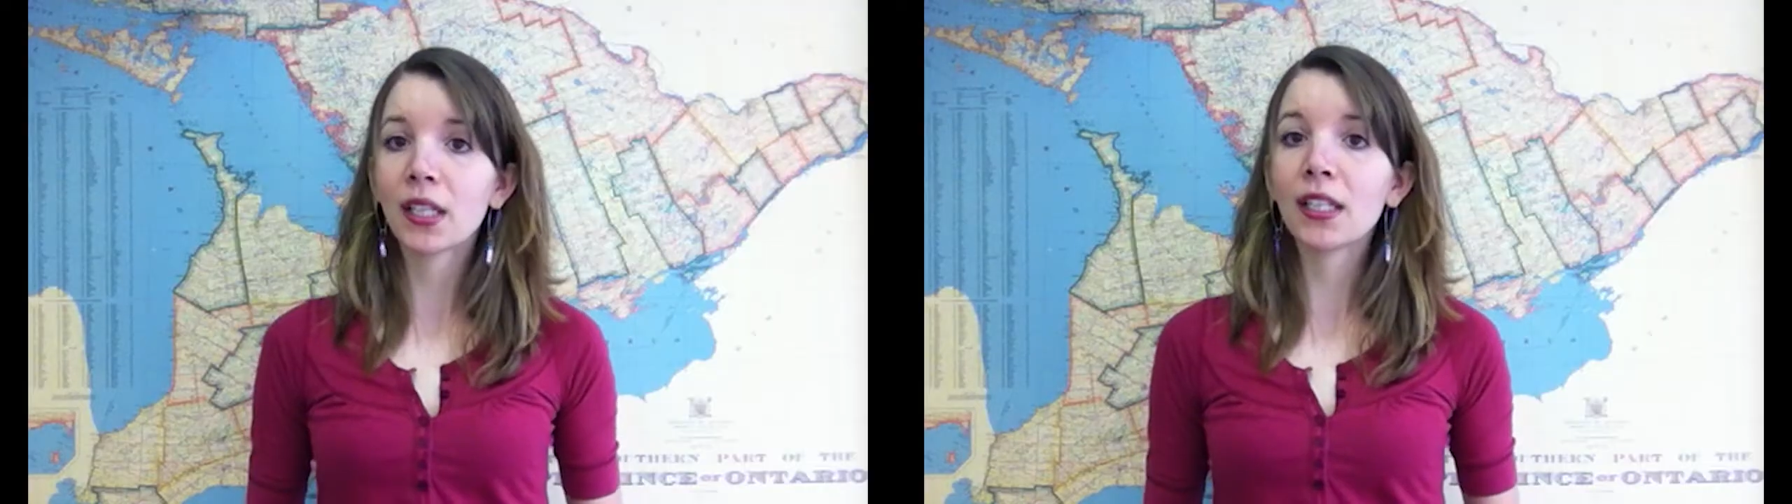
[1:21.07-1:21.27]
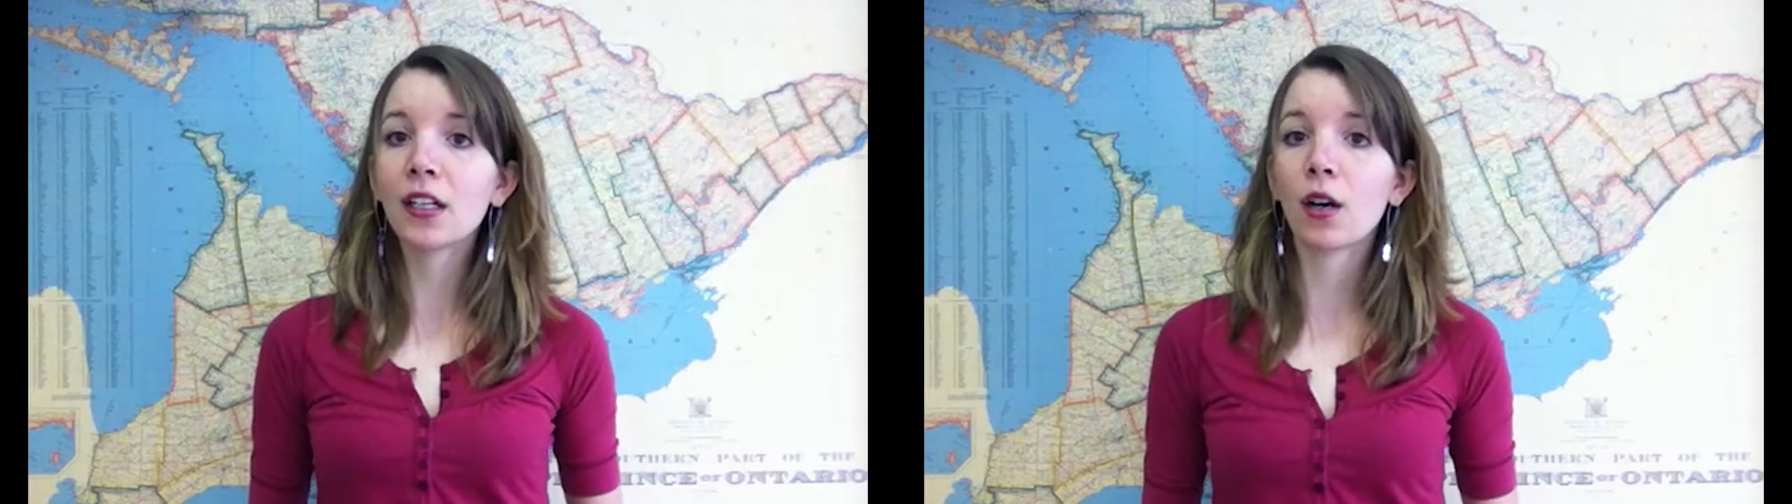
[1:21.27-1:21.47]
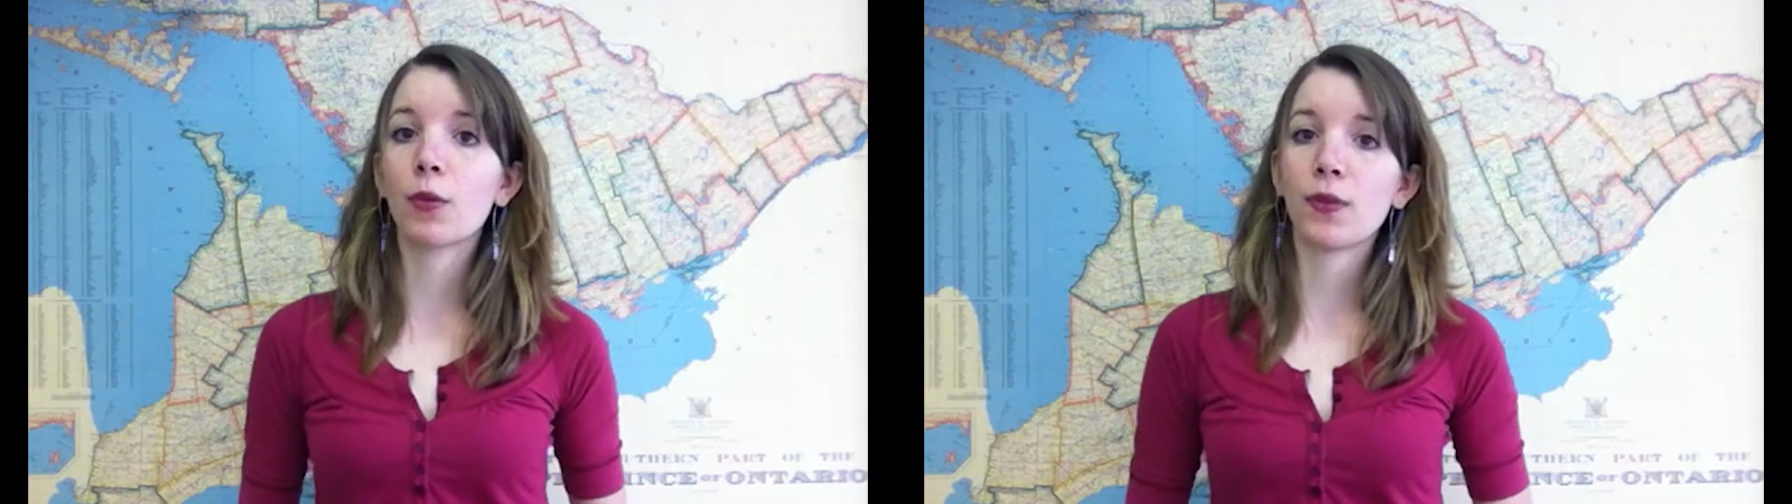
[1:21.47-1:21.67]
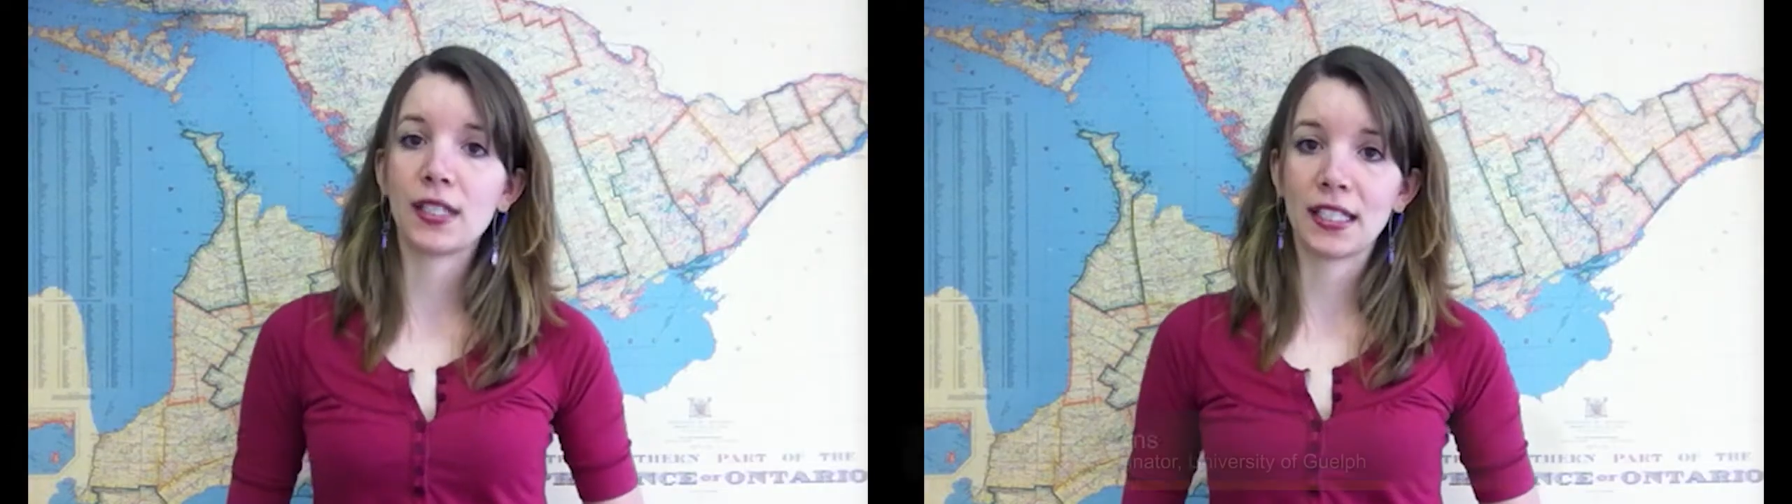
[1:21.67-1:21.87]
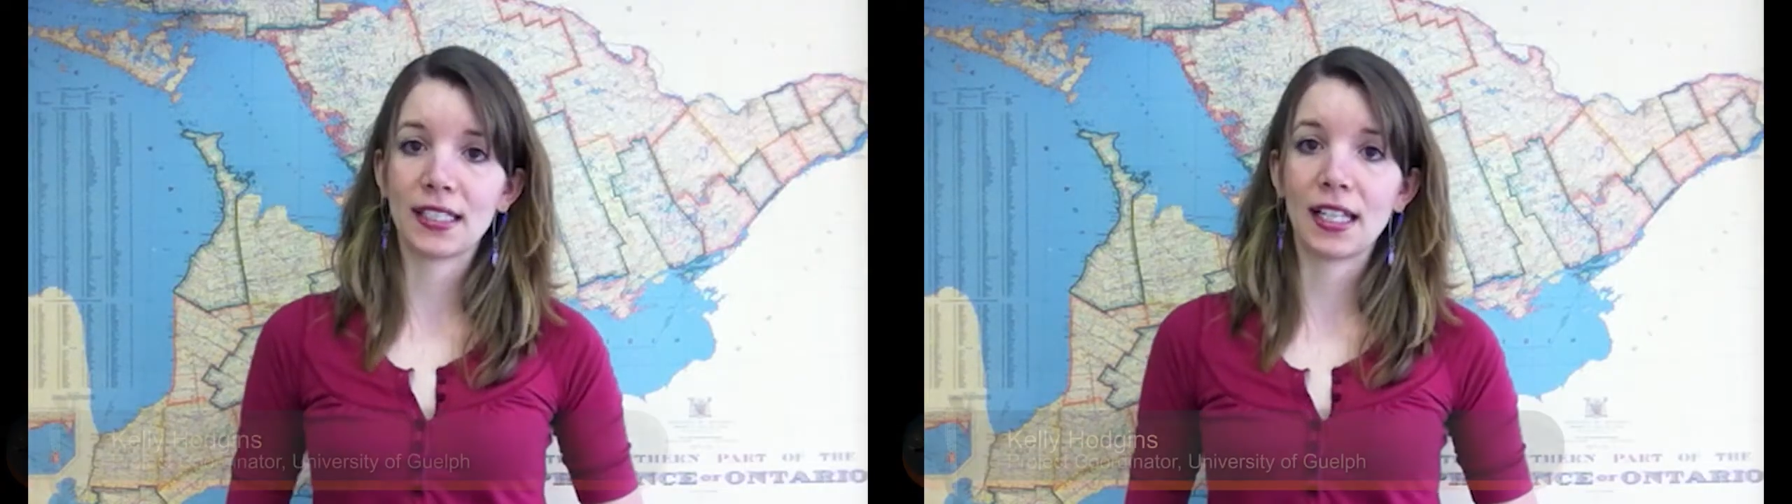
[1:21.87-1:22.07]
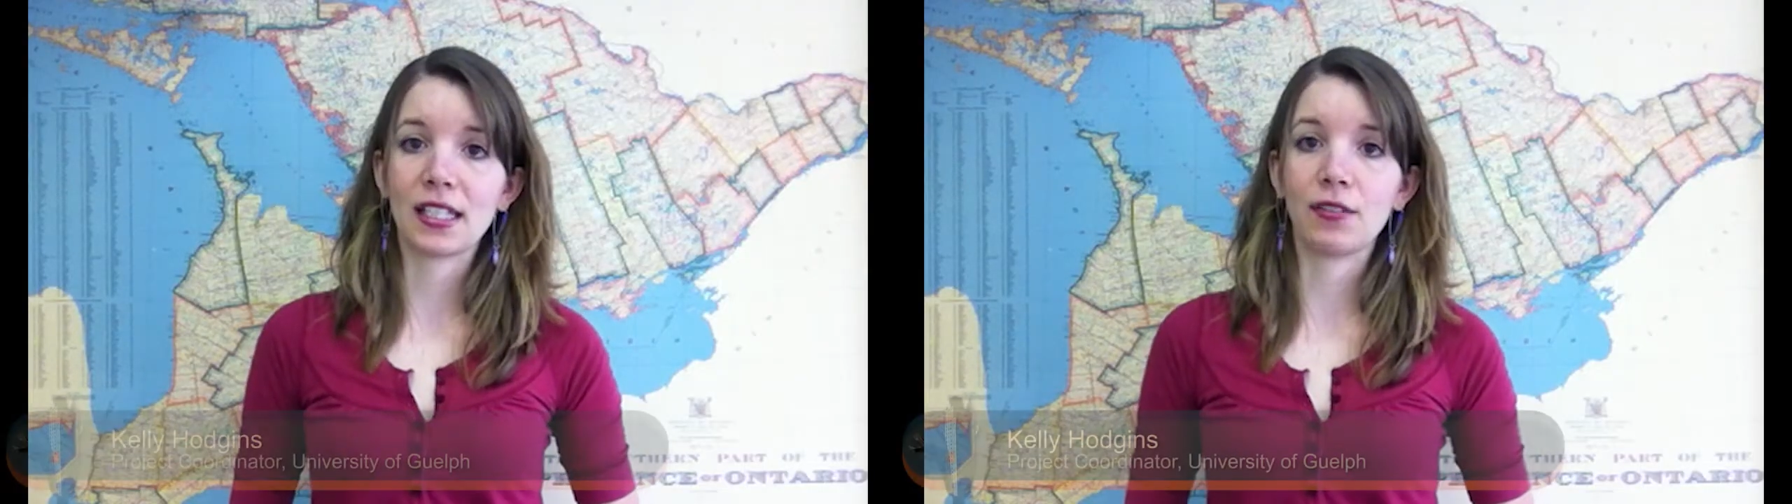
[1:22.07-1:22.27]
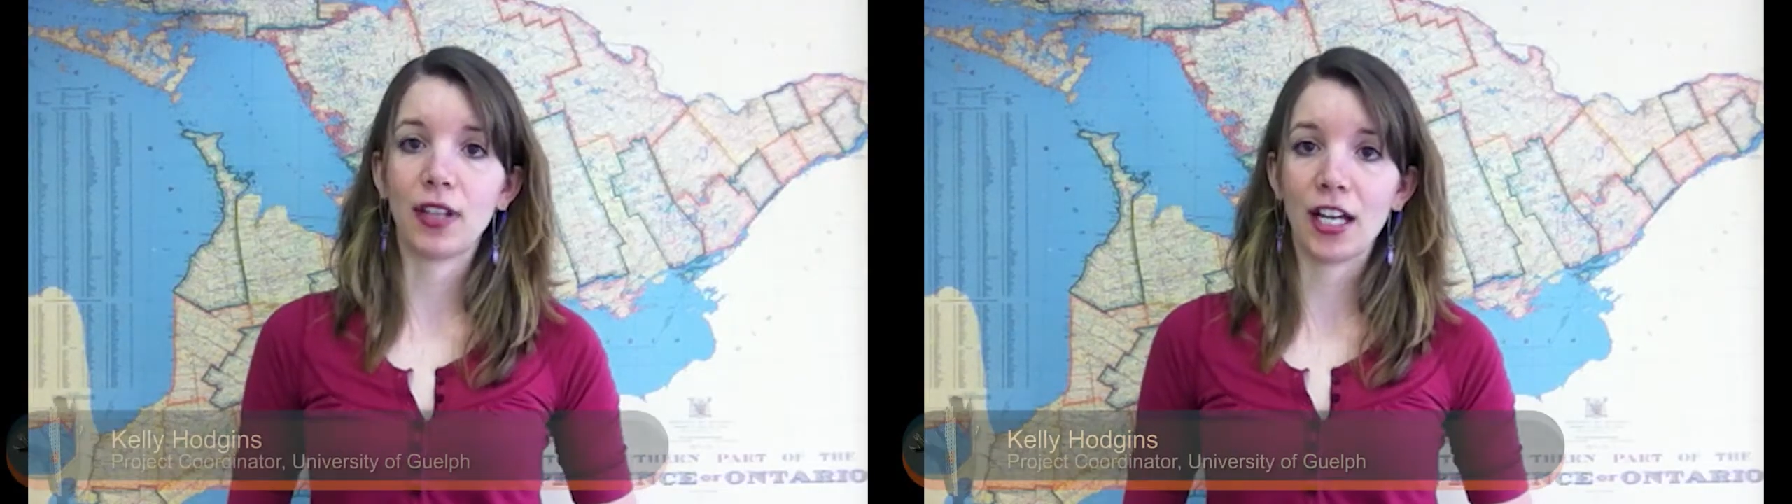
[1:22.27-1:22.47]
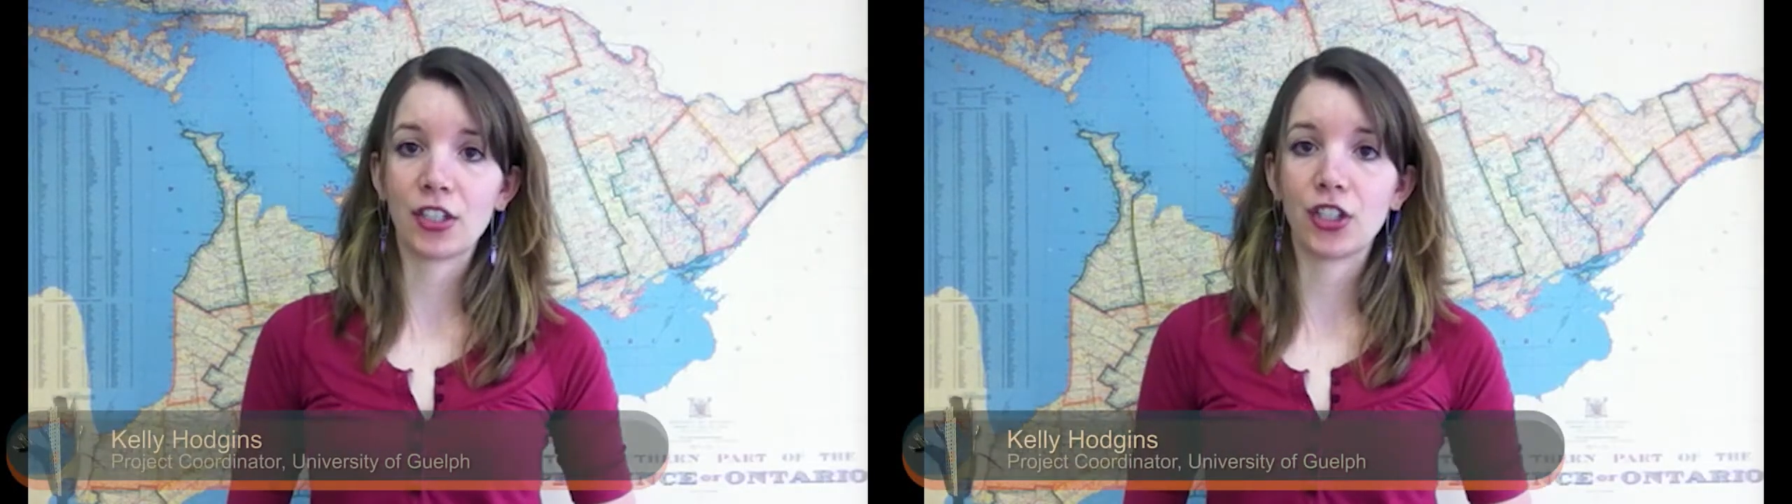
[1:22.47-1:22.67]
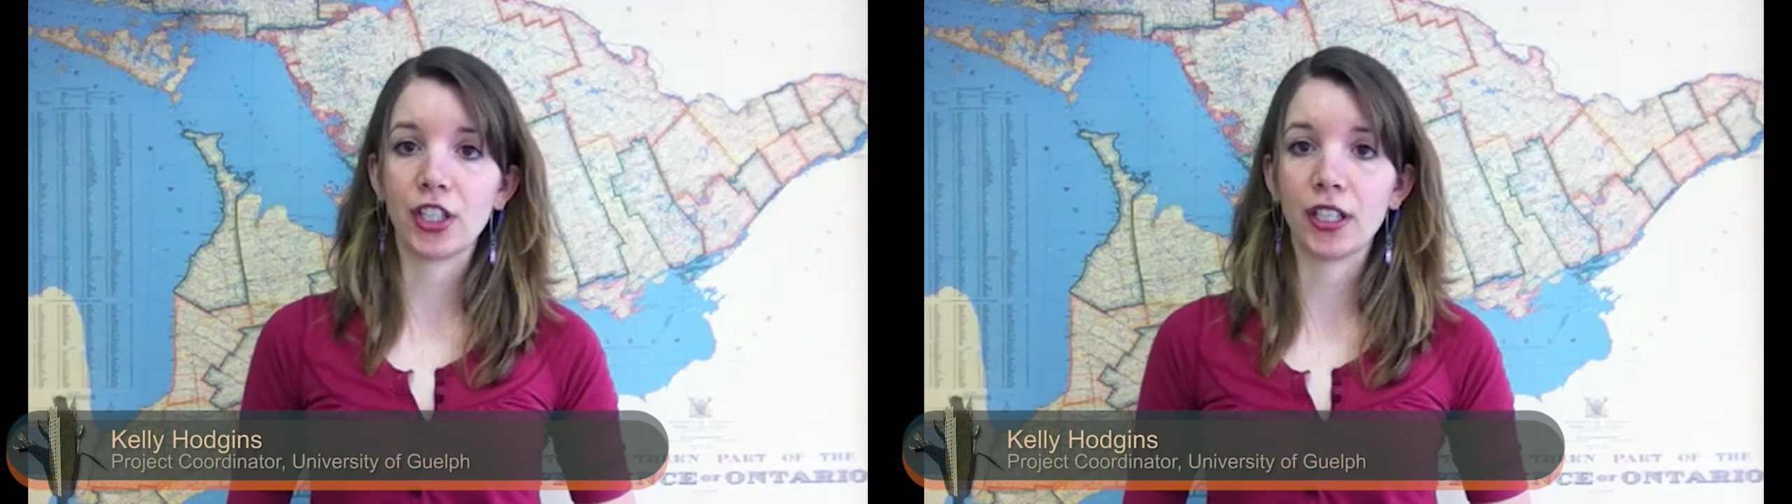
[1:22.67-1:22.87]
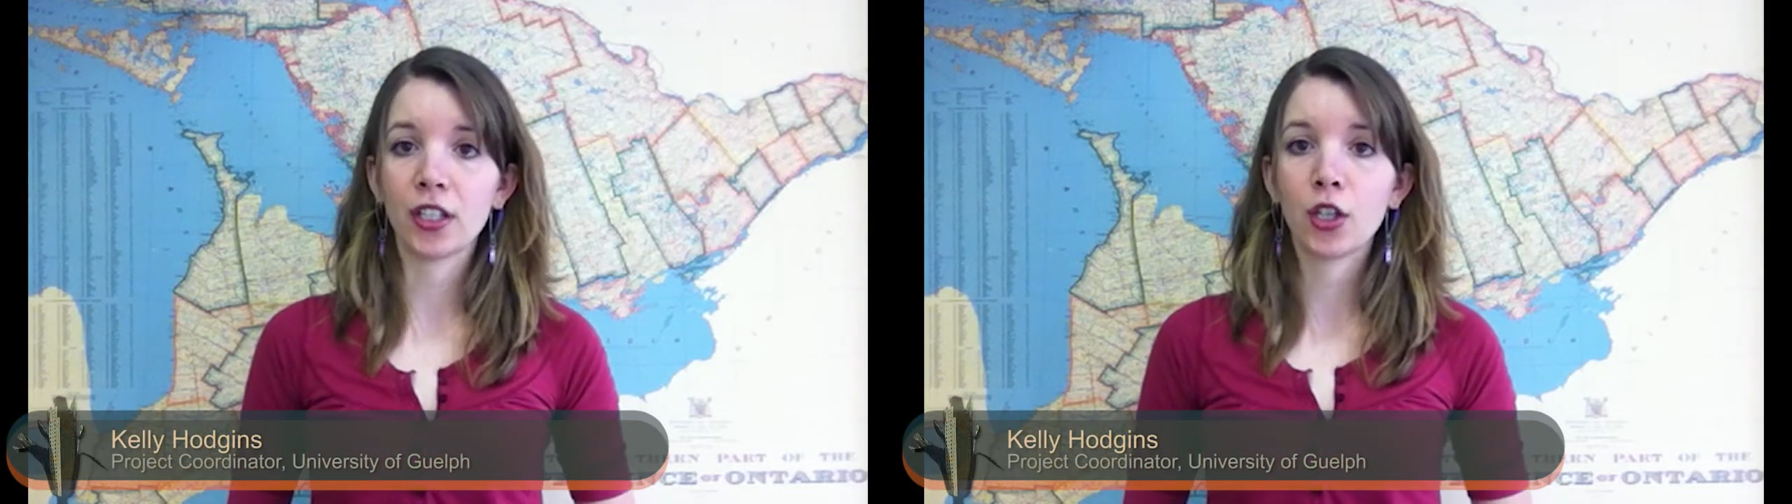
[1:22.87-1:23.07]
Building off of the success of last
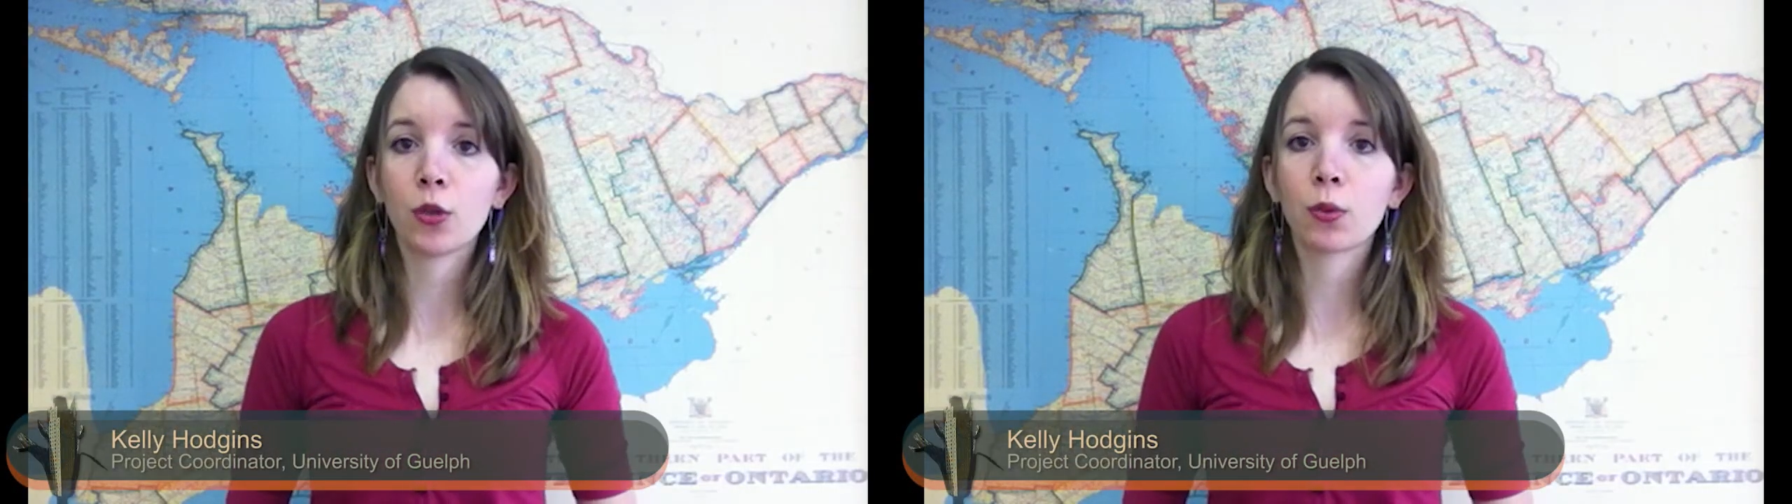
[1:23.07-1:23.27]
year,